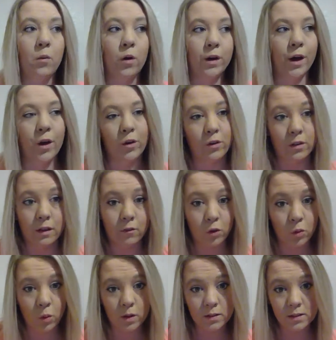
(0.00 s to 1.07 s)
100 level
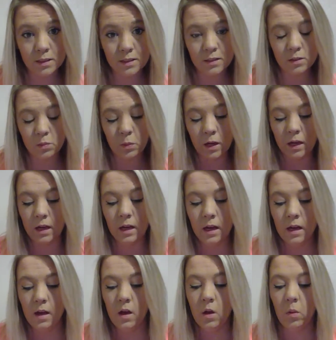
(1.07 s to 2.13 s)
courses, but
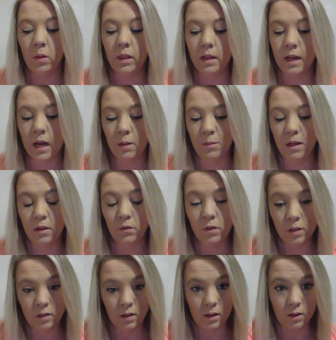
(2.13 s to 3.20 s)
with anatomy and
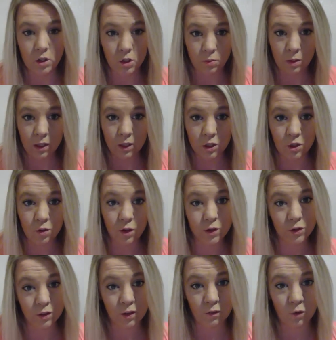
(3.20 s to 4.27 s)
physiology being a
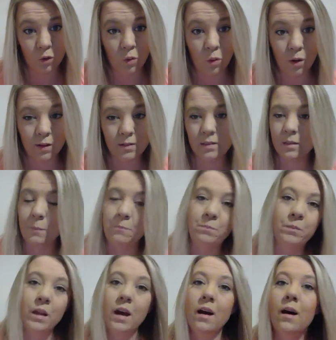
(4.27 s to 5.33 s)
200 level course,
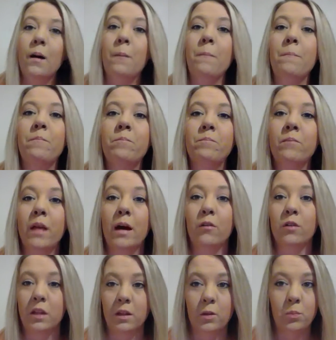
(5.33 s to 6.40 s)
that
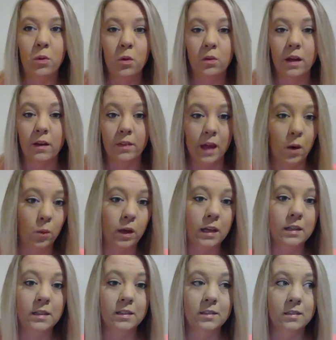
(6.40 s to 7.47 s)
really pulled out that
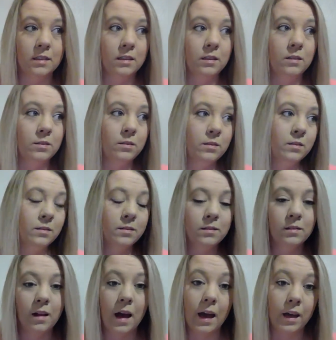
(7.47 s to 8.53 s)
weakness, and
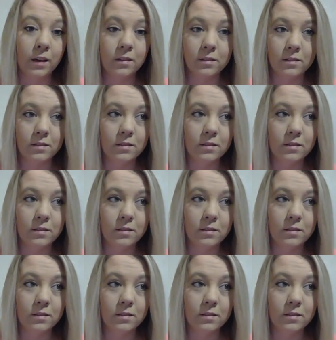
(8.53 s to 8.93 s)
I